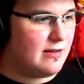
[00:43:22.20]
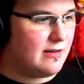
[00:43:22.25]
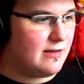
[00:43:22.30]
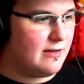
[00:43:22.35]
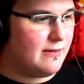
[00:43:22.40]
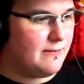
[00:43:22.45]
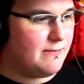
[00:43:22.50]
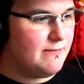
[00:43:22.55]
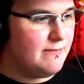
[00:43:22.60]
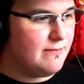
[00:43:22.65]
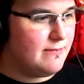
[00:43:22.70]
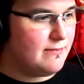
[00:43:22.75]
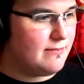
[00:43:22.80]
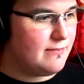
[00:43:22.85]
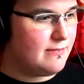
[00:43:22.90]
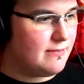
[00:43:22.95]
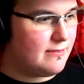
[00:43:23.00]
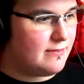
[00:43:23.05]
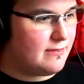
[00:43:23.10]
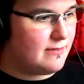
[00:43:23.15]

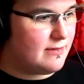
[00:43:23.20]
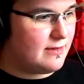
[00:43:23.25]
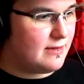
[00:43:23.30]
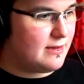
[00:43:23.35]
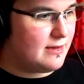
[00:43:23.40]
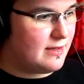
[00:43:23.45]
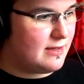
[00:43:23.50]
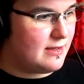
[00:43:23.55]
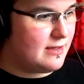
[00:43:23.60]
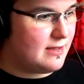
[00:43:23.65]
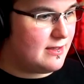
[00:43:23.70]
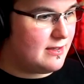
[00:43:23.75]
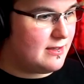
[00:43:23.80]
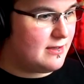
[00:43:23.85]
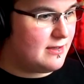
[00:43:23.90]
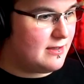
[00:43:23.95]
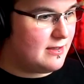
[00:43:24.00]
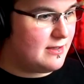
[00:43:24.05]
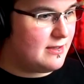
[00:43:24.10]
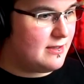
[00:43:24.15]

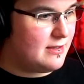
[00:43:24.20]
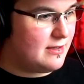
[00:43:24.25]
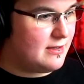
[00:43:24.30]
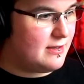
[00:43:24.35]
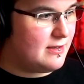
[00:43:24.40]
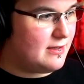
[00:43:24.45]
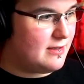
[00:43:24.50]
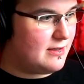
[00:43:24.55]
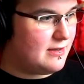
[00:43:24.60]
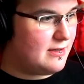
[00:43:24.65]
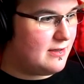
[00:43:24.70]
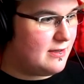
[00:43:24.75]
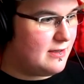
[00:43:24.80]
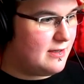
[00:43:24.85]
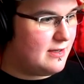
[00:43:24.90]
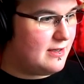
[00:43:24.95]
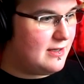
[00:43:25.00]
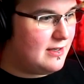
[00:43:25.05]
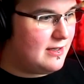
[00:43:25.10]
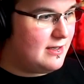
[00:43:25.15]

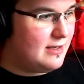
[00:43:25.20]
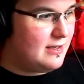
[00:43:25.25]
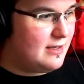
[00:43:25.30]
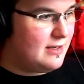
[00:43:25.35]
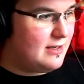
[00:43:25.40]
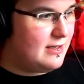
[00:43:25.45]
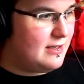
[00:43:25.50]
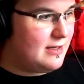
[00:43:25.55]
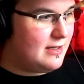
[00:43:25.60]
[no speech]